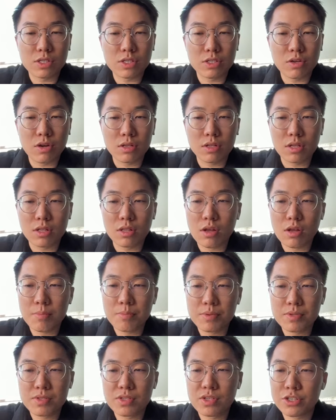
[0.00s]
Aussie dollar
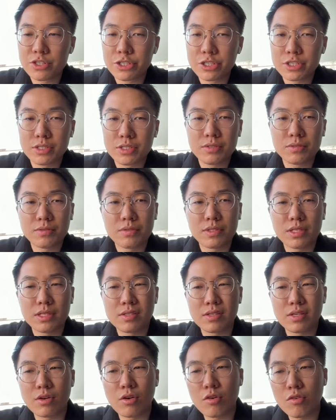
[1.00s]
long position.
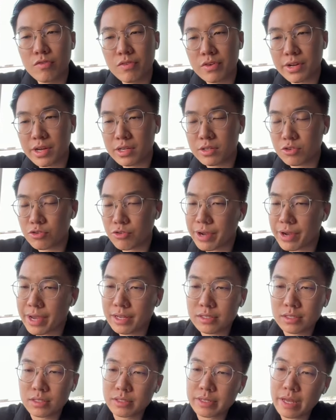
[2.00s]
It's an overnight
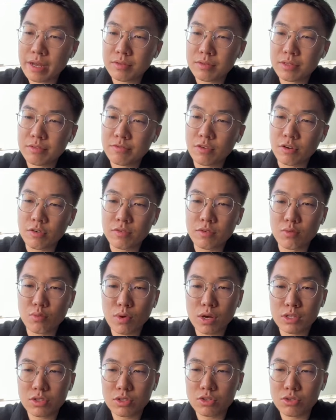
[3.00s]
trade, held it for over
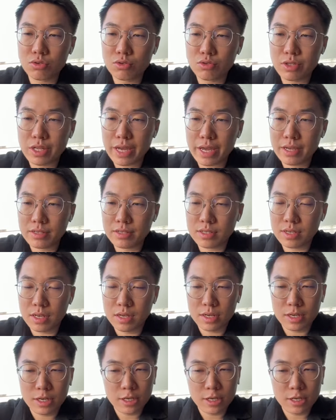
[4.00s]
1 to 2 days